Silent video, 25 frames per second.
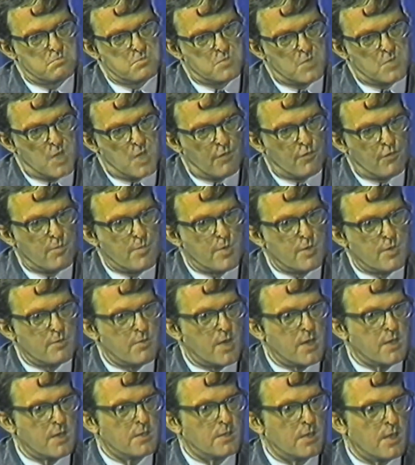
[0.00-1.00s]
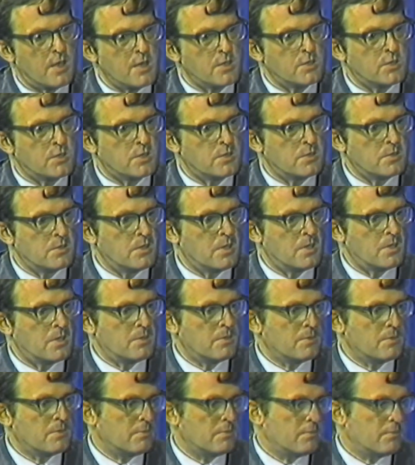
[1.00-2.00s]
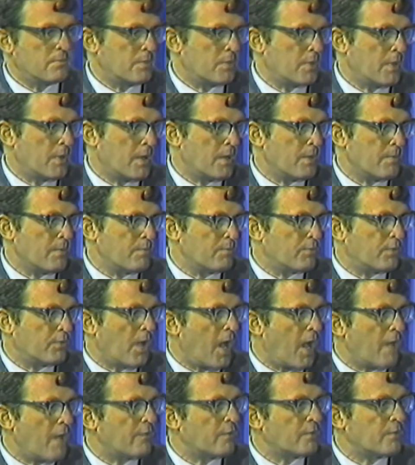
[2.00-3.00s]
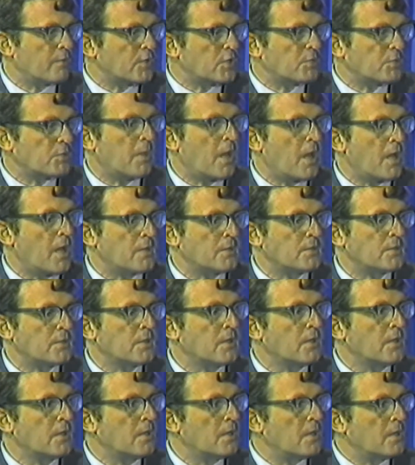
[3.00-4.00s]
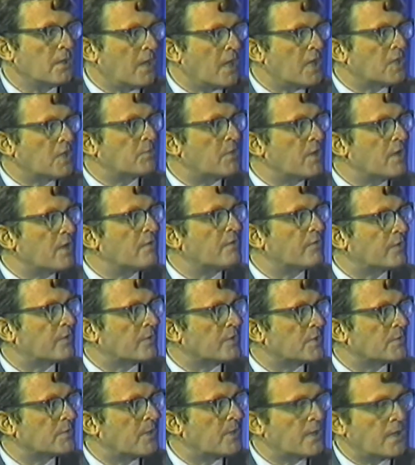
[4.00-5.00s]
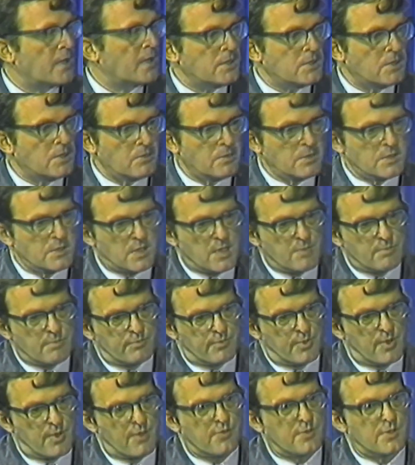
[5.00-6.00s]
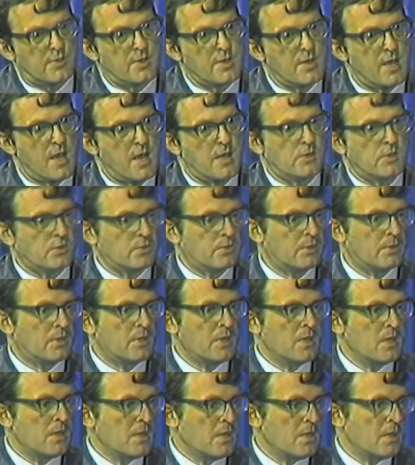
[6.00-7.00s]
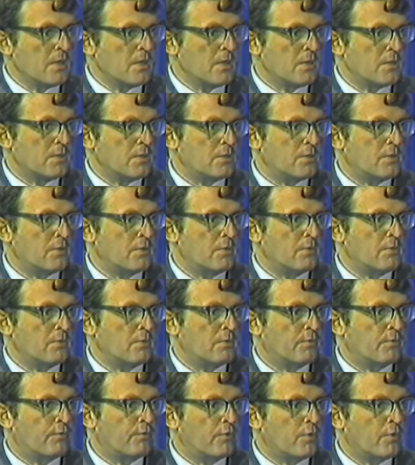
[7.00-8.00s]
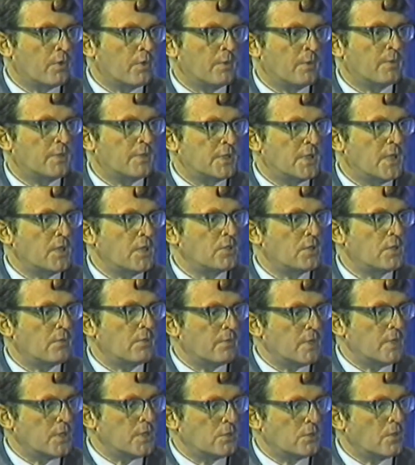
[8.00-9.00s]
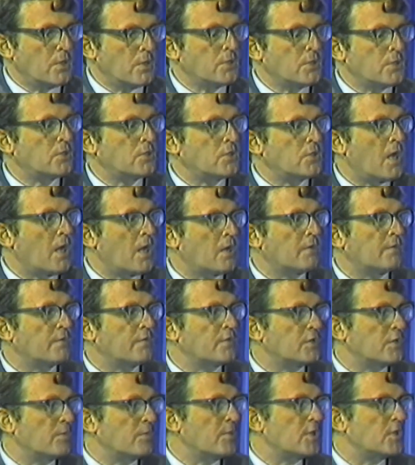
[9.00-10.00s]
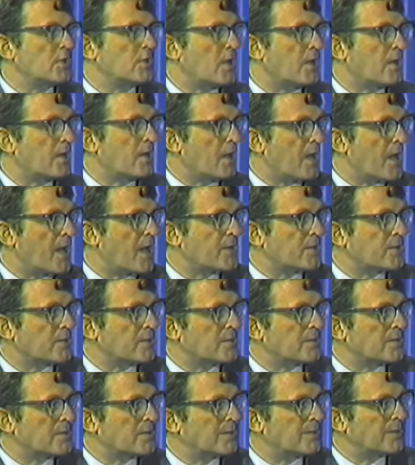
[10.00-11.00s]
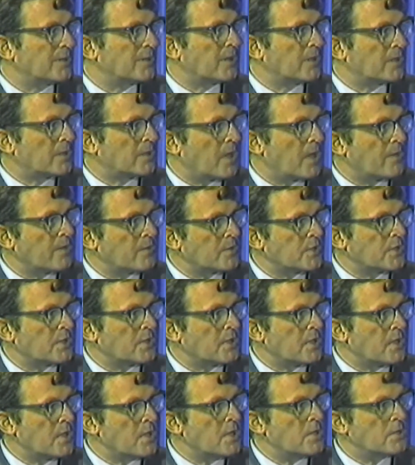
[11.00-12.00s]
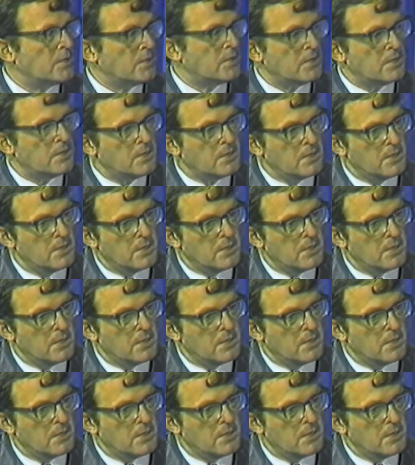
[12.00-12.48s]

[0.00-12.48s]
government regulation and private response has been influenced by that. So it seemed perfectly natural for essentially resource geographers to be studying hazards at that time. It was an easy